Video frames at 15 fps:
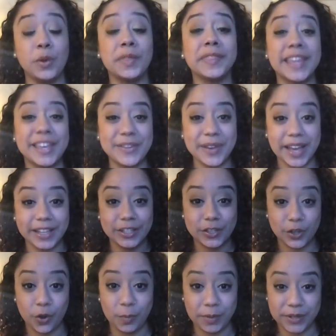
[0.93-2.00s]
And thank you guys
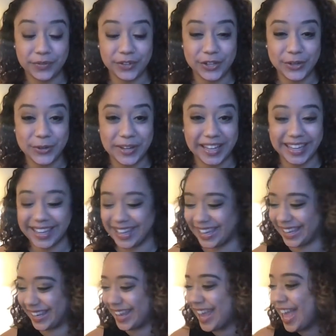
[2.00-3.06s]
so much for tuning
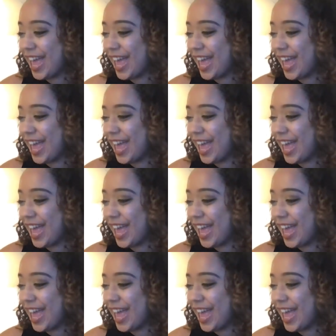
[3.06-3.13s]
in.